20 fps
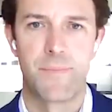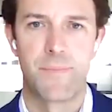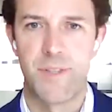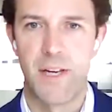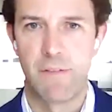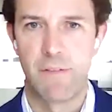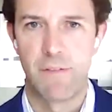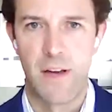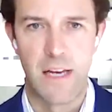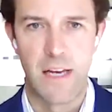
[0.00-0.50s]

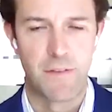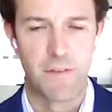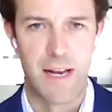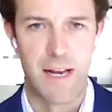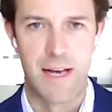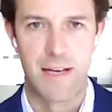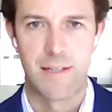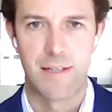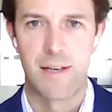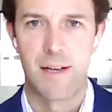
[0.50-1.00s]
safe haven
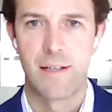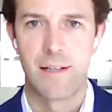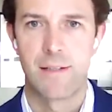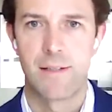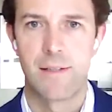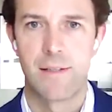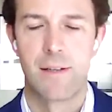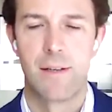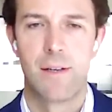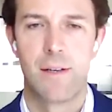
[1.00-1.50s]
assets
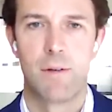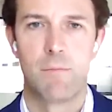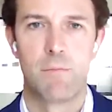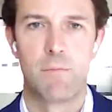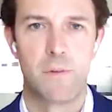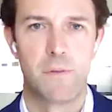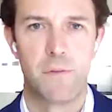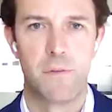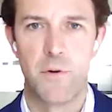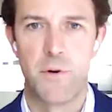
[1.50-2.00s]

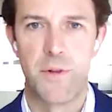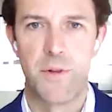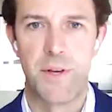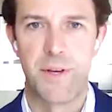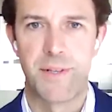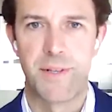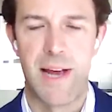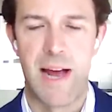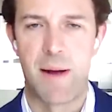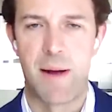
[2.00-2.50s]
before
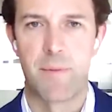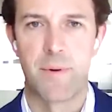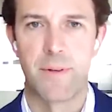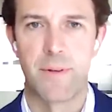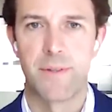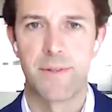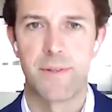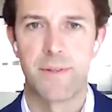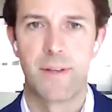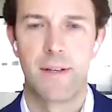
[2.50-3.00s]
this
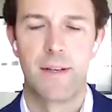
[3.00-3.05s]
happens.